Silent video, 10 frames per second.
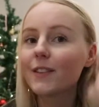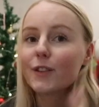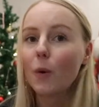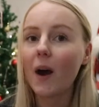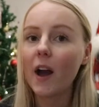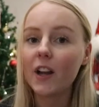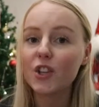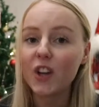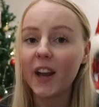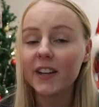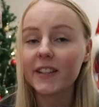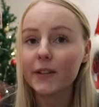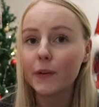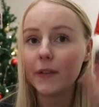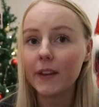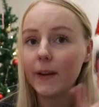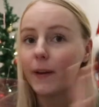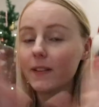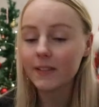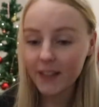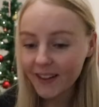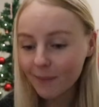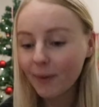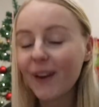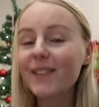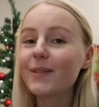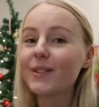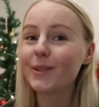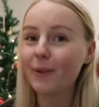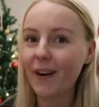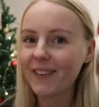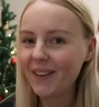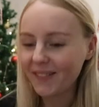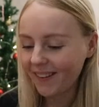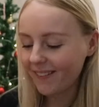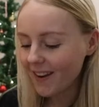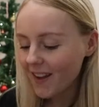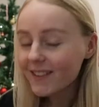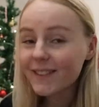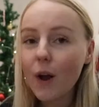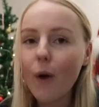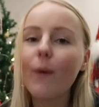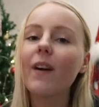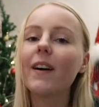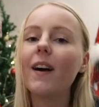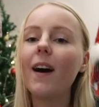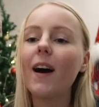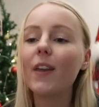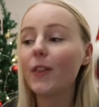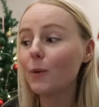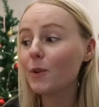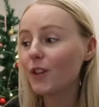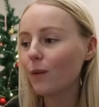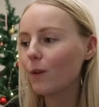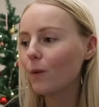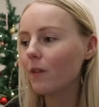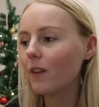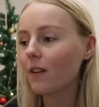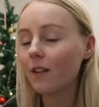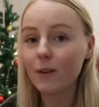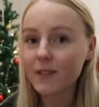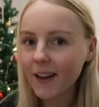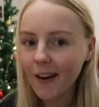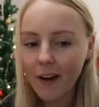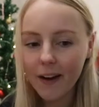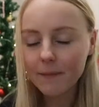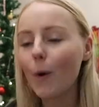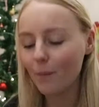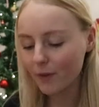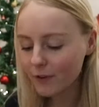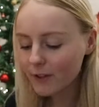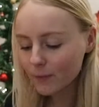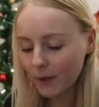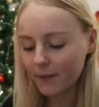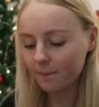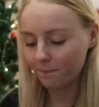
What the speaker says: So I changed the setting because it was too dark down there. So I thought I would show you the clothes I got. Oh, the first one